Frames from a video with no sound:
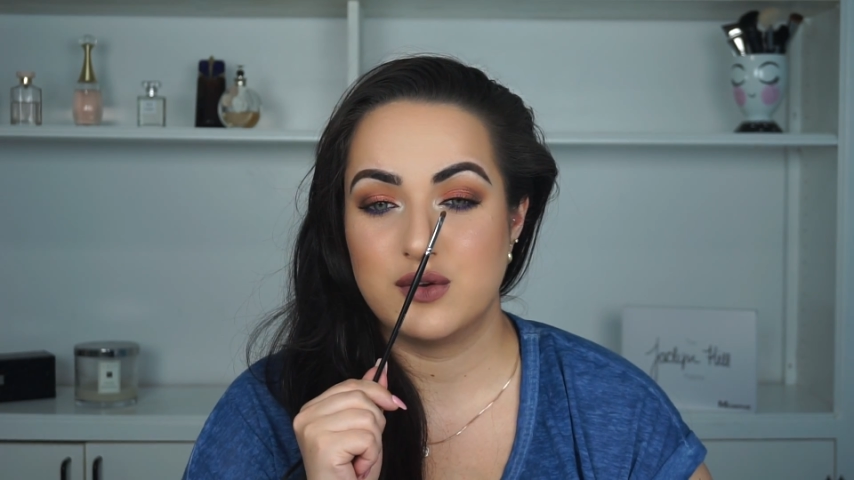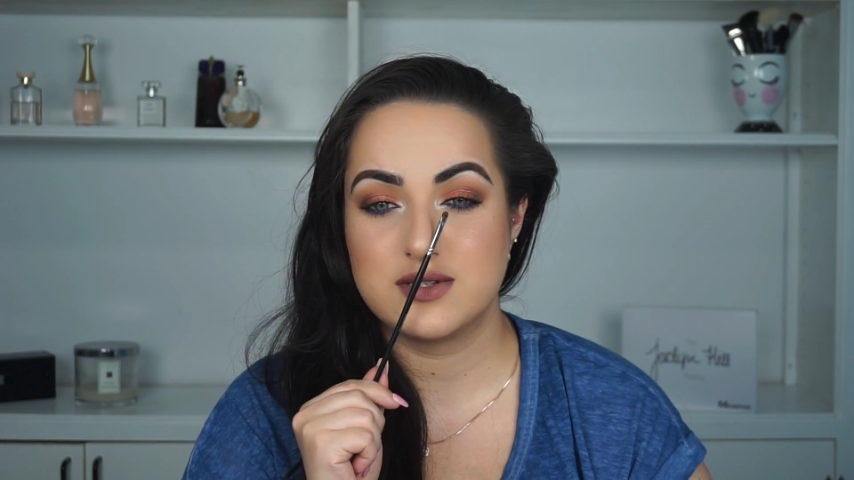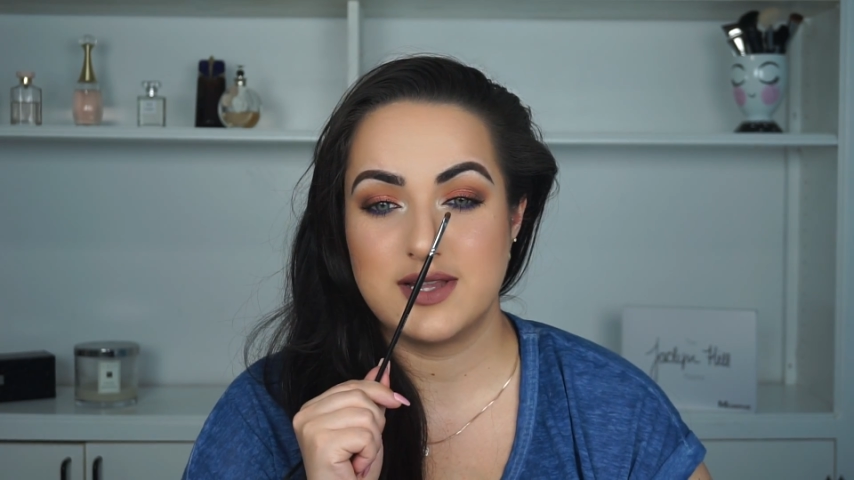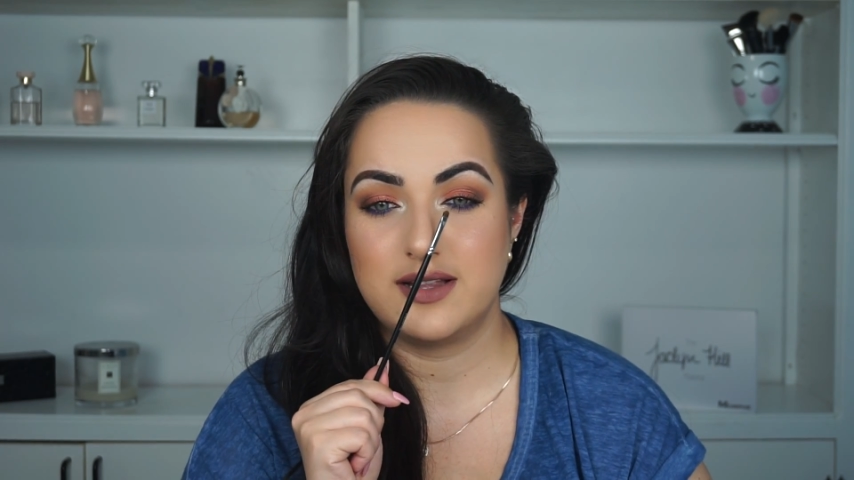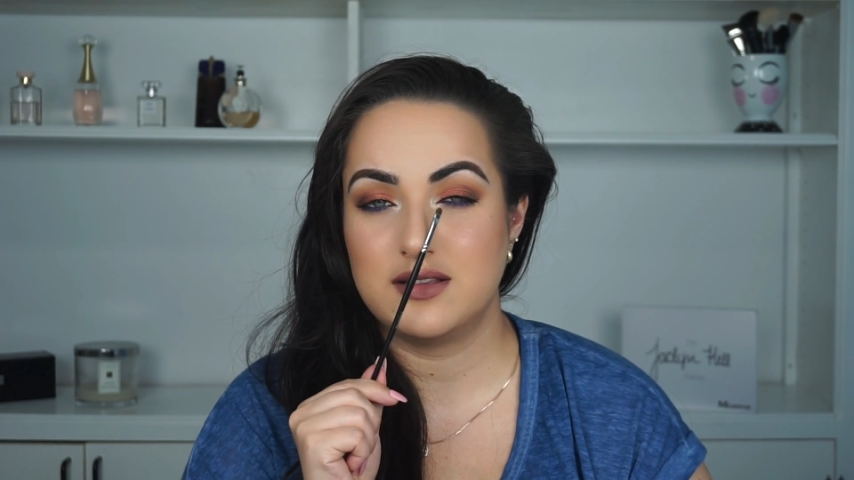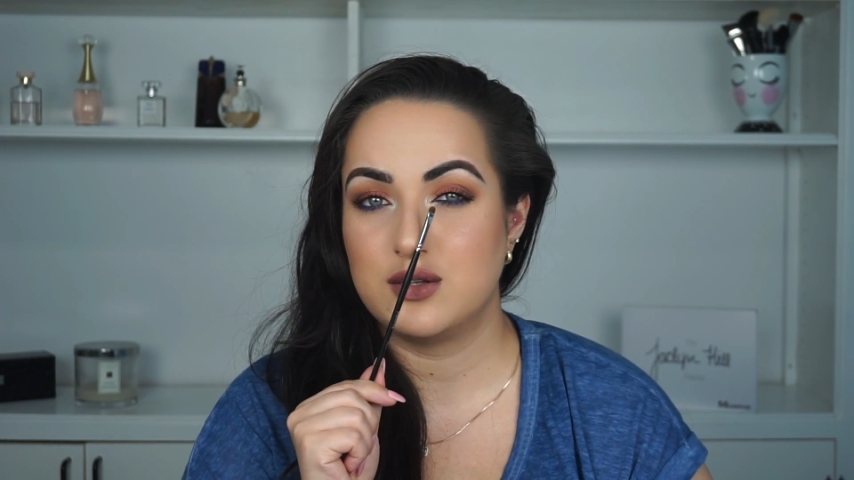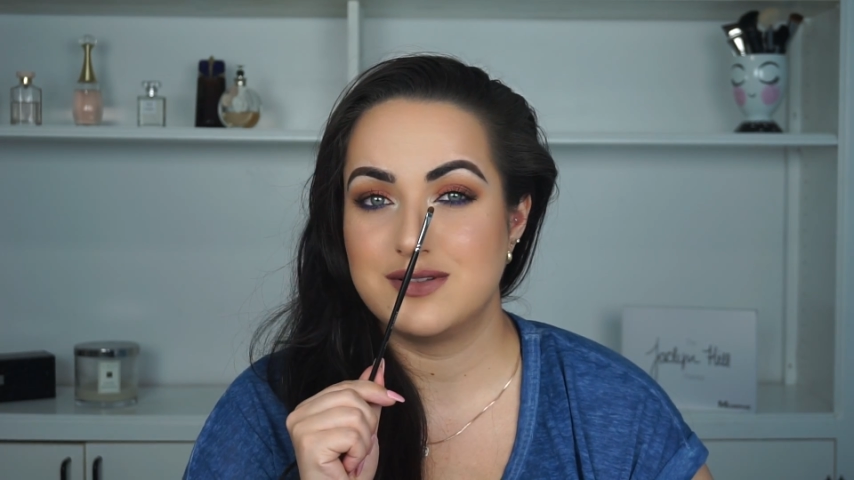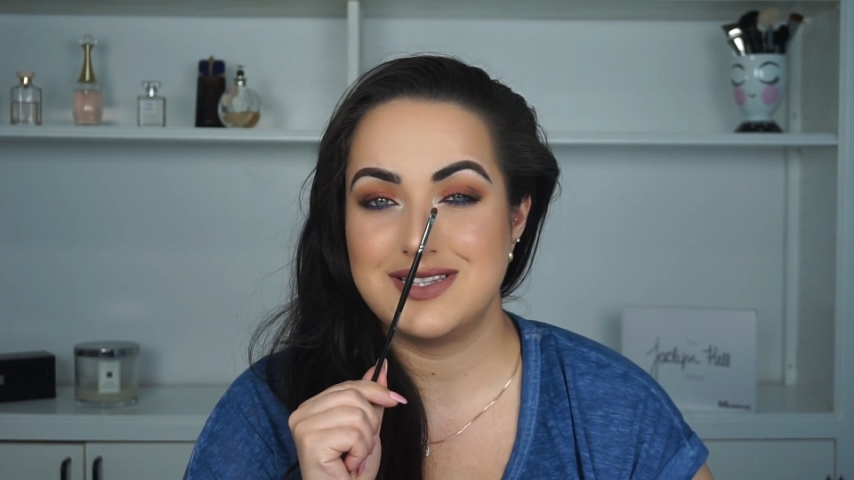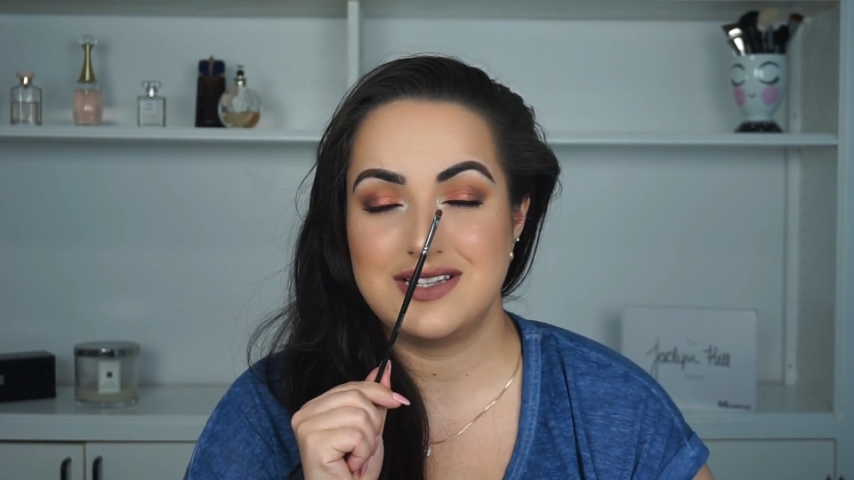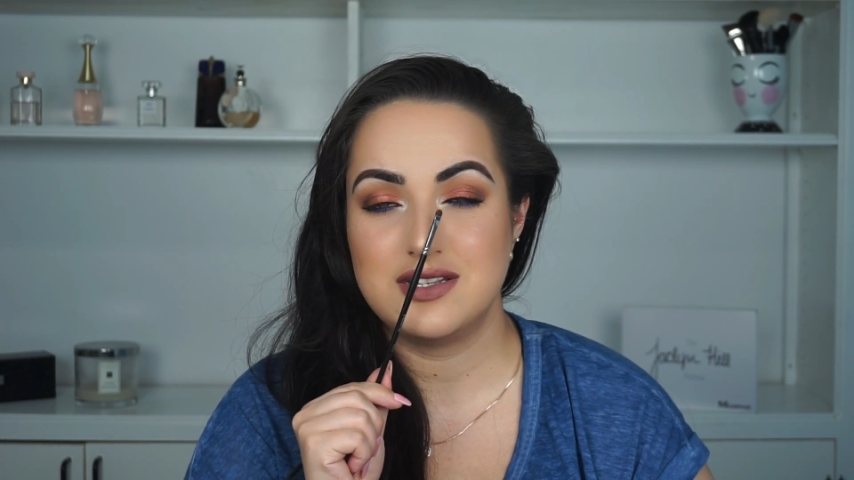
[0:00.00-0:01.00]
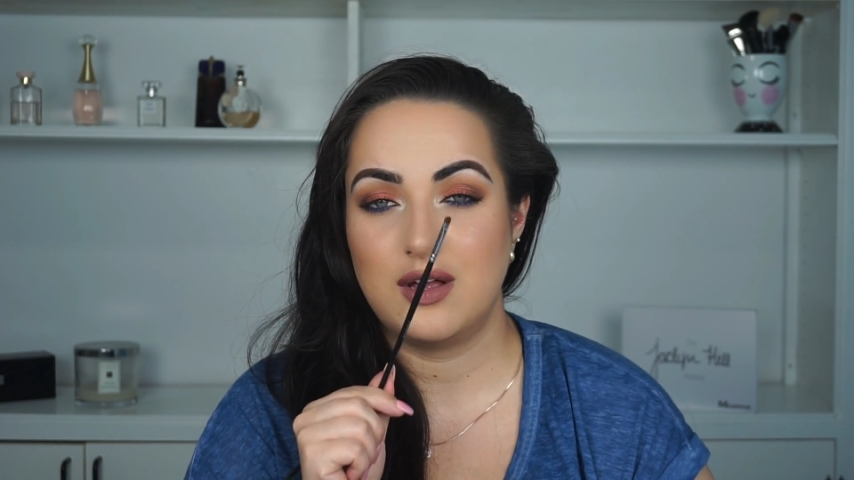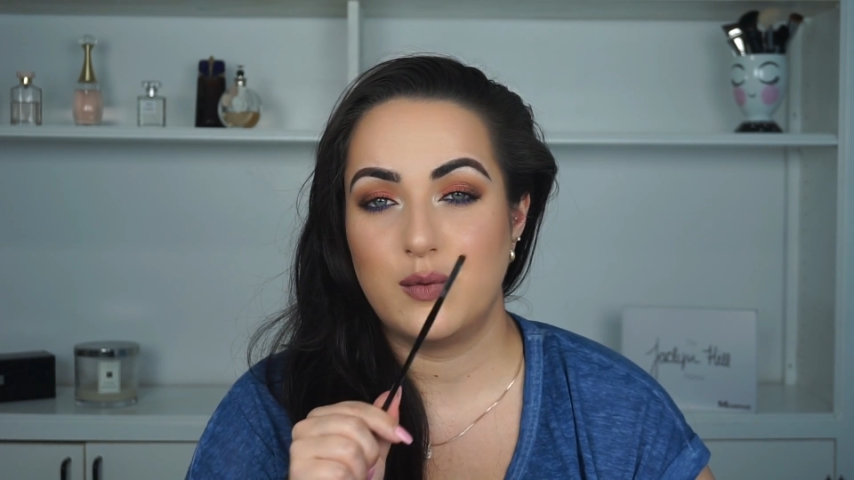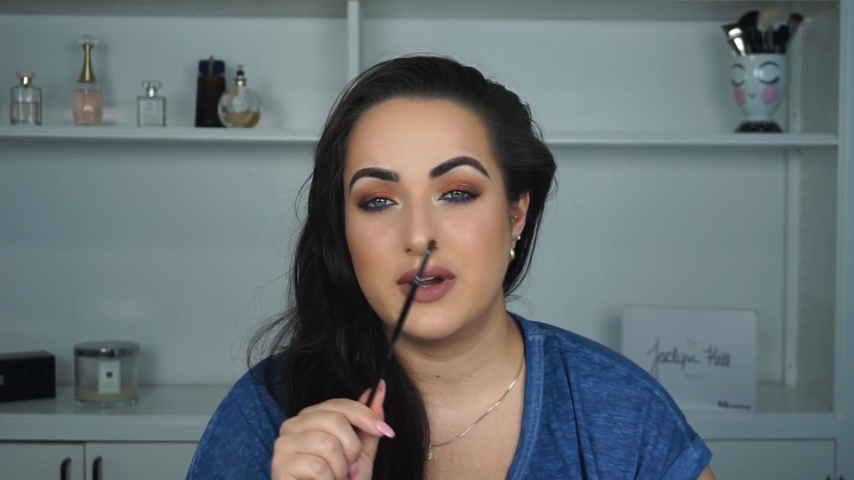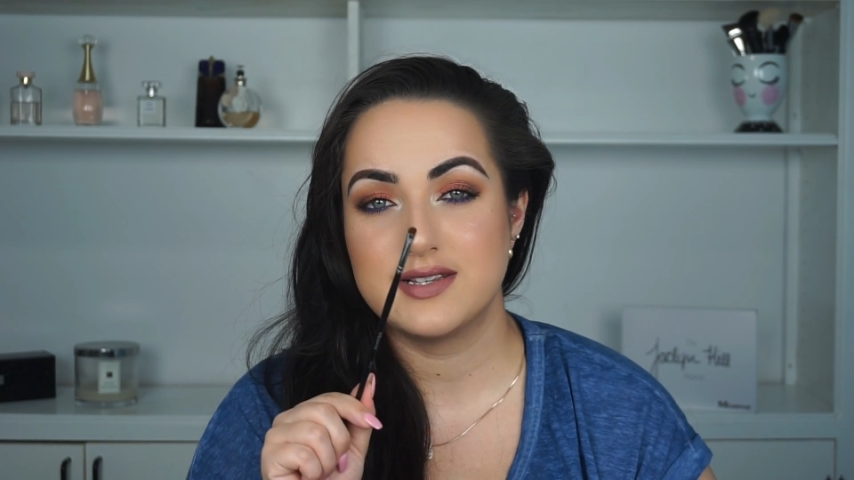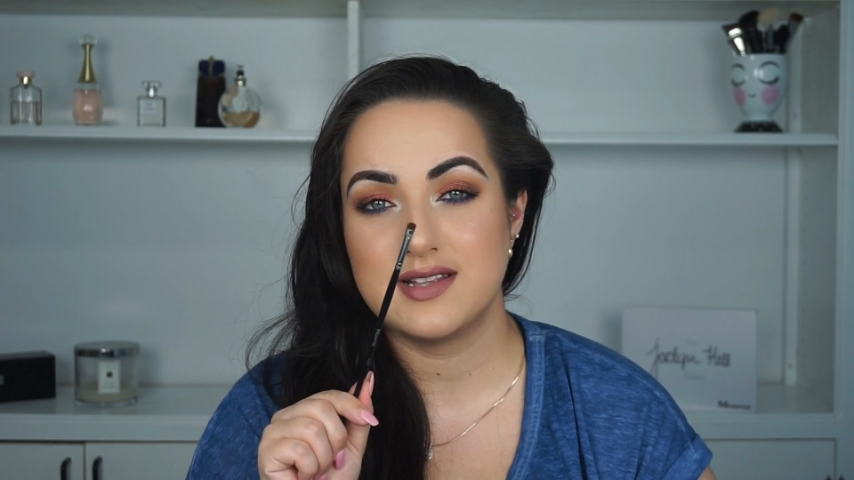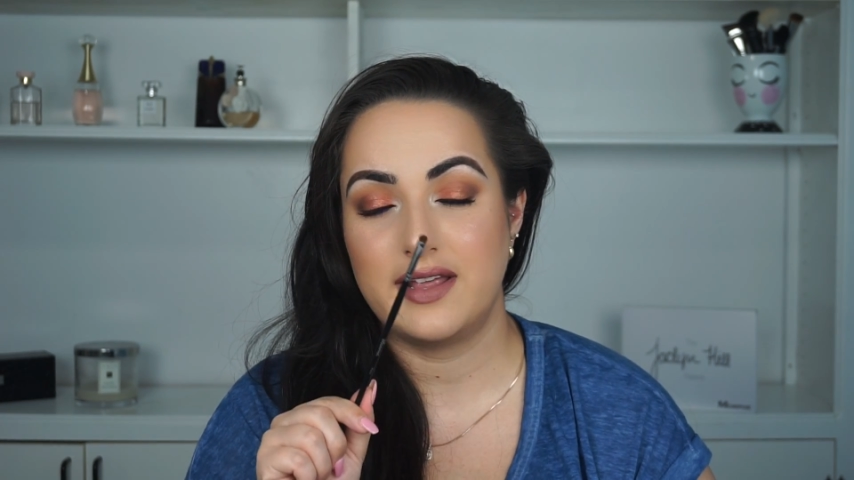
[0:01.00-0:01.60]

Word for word: those like little detail works.